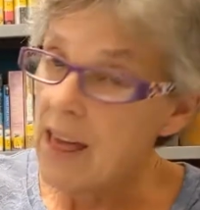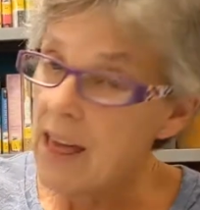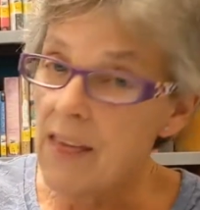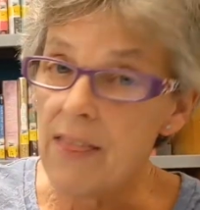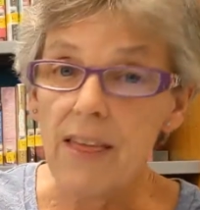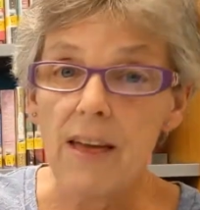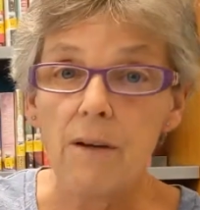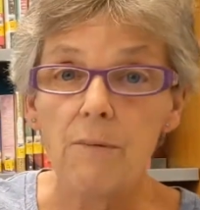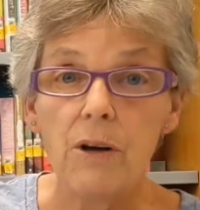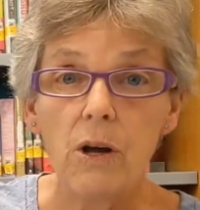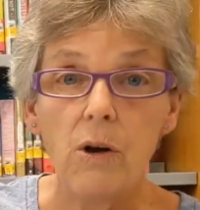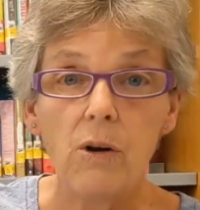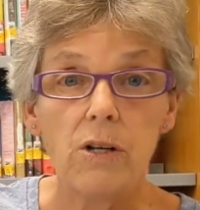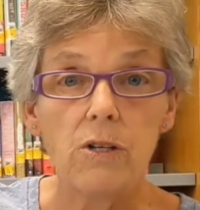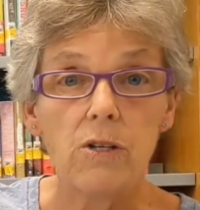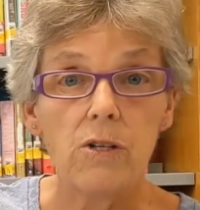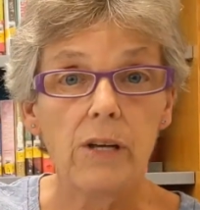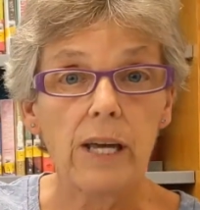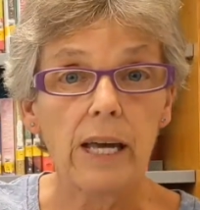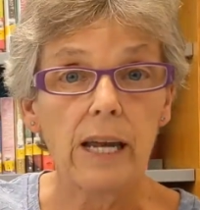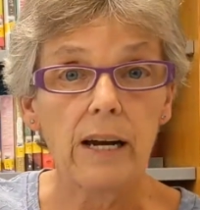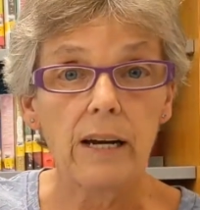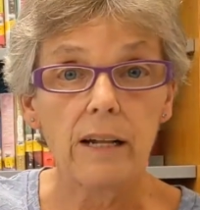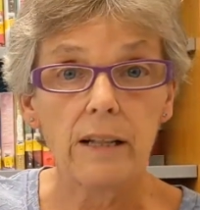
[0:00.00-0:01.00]
Then we also
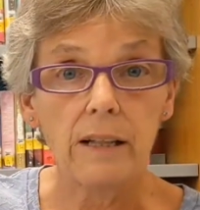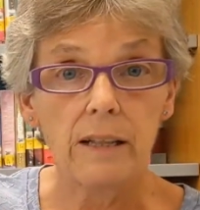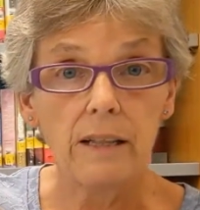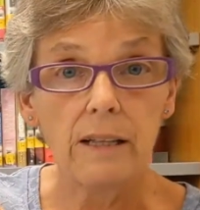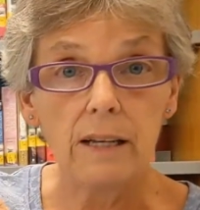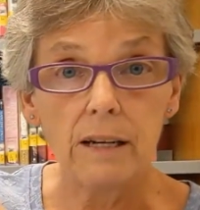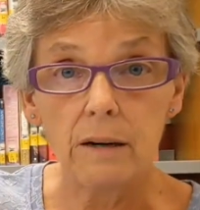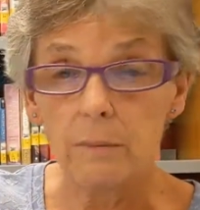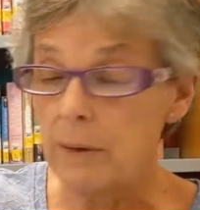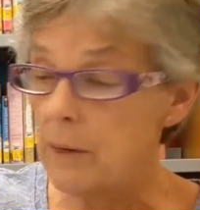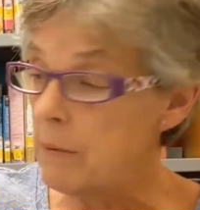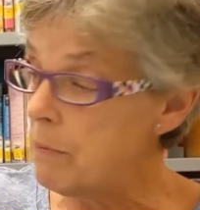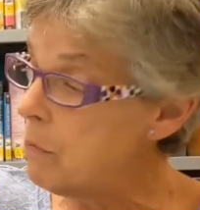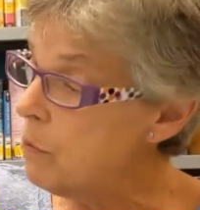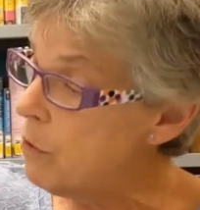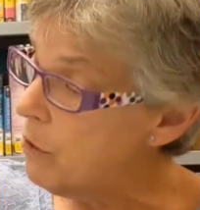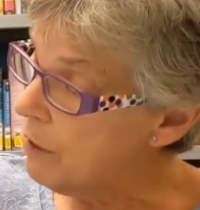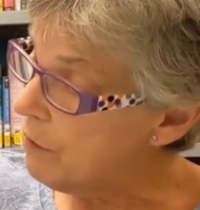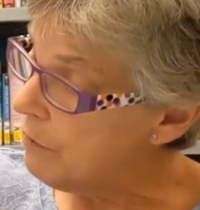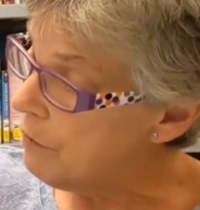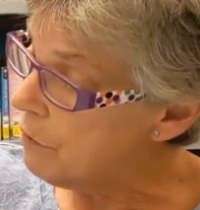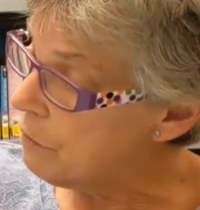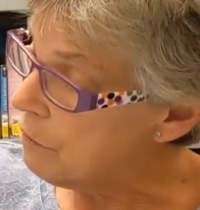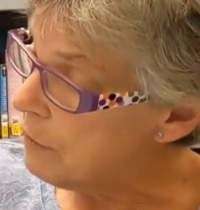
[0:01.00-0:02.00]
get a little bit more
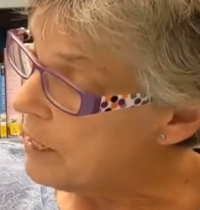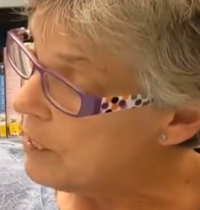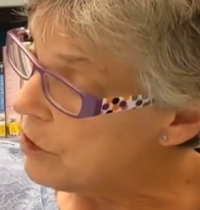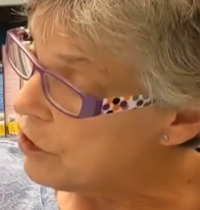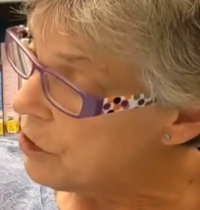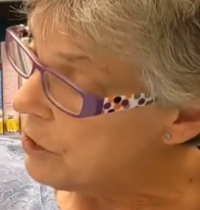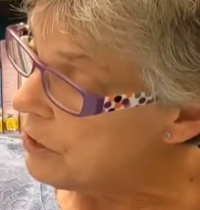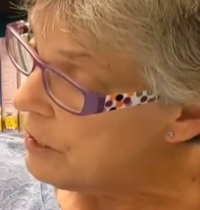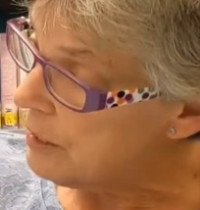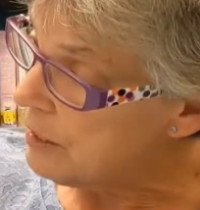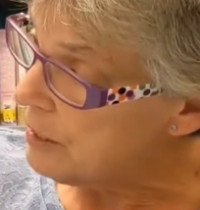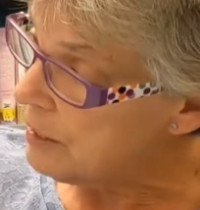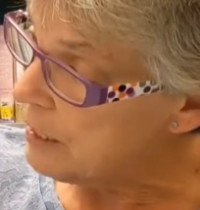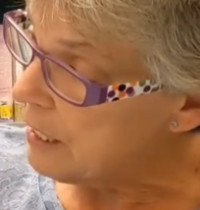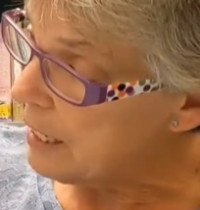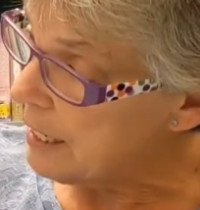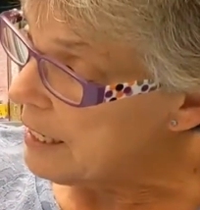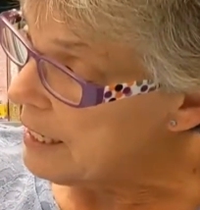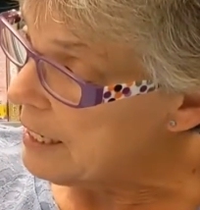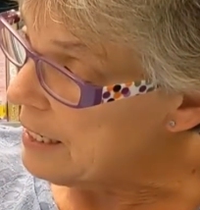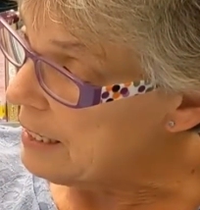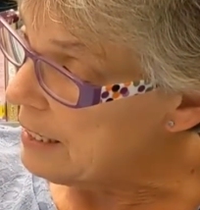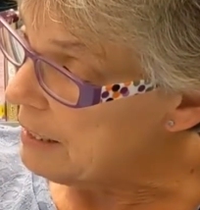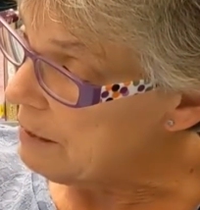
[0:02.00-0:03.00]
information. This
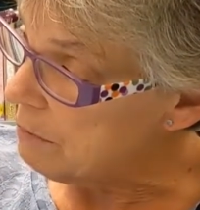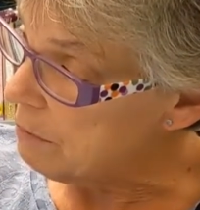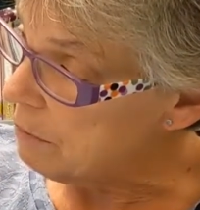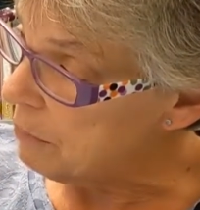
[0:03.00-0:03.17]
is in